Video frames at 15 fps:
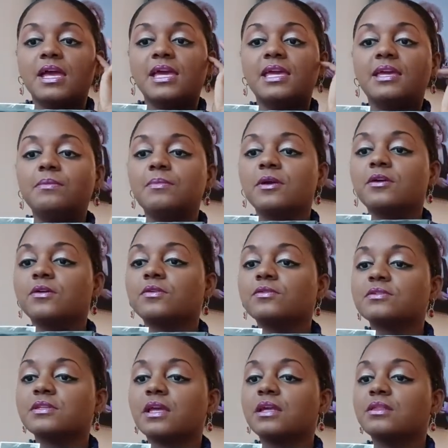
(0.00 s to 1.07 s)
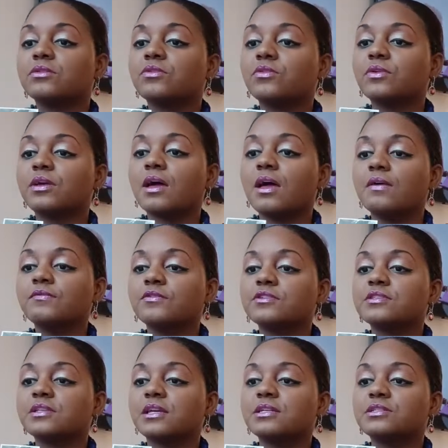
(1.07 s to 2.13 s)
emails, and through
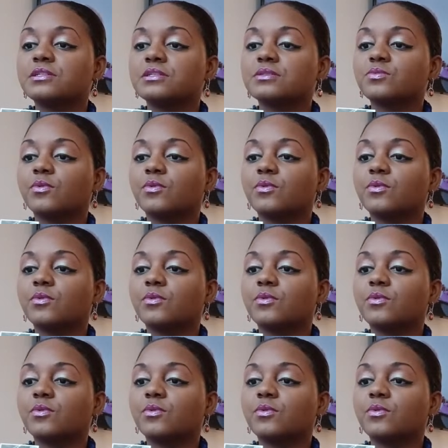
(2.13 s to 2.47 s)
conversations